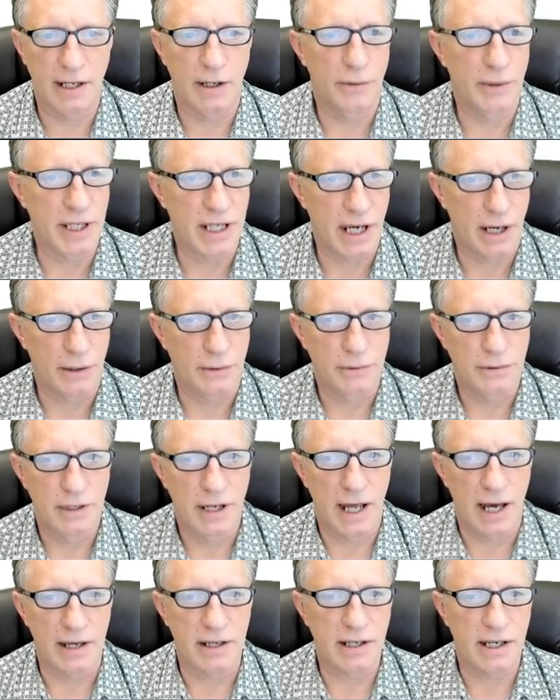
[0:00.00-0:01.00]
there we go.
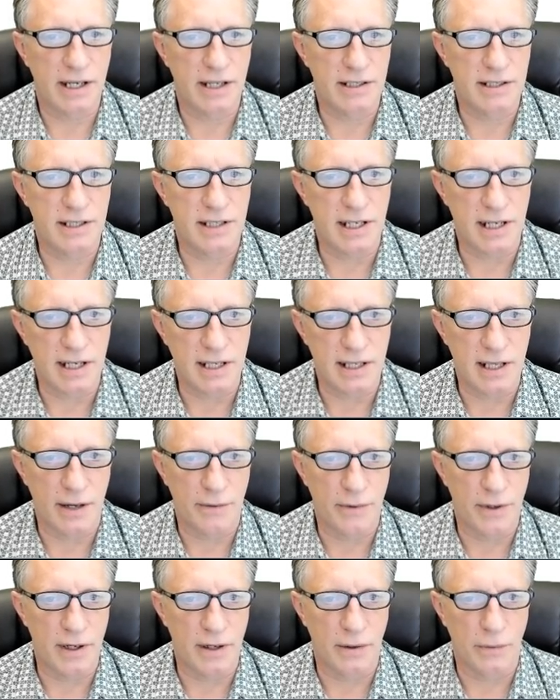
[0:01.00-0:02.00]
Now you can see
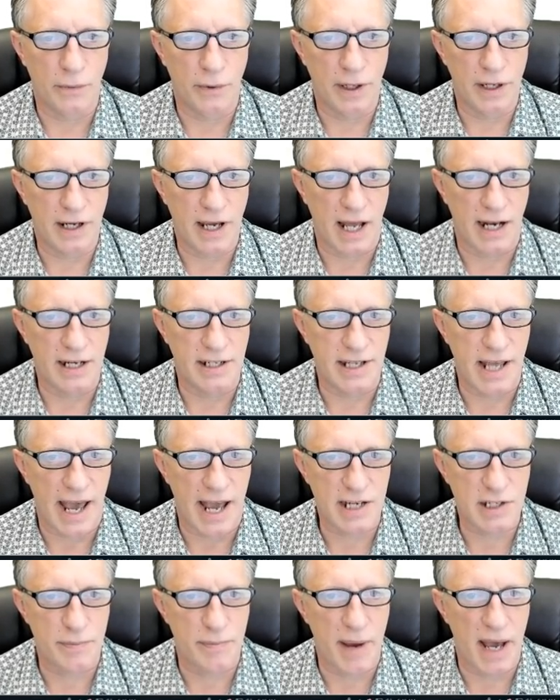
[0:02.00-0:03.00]
that we, are, we got a
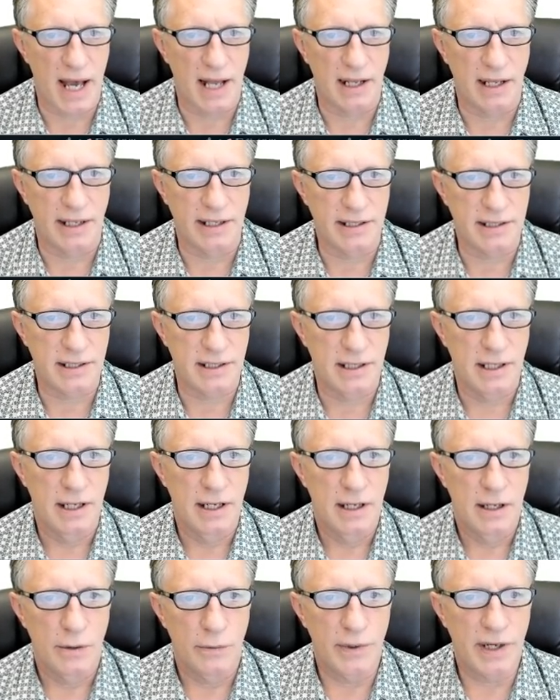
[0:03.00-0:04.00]
Dash balance.
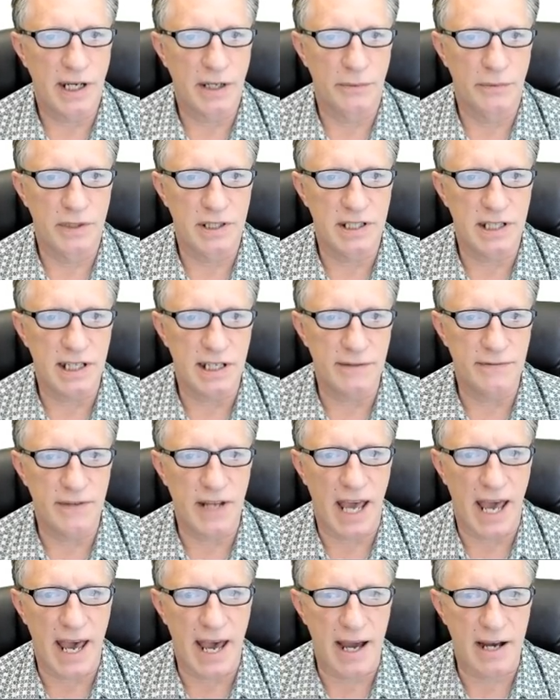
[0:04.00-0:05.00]
We can receive
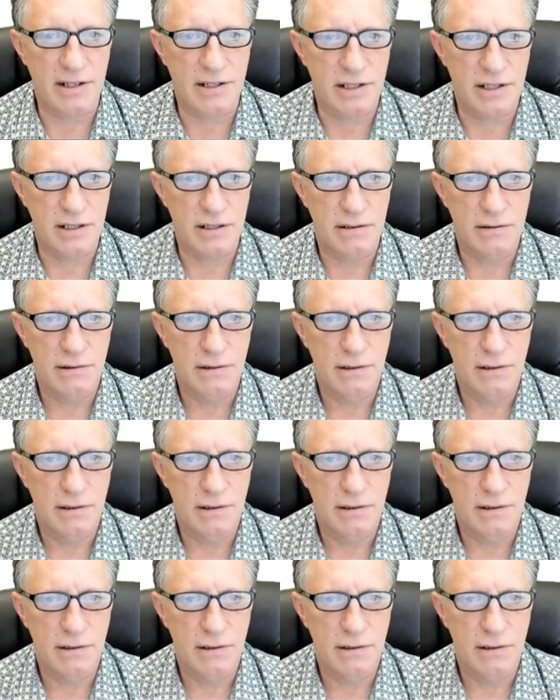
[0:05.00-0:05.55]
Dash.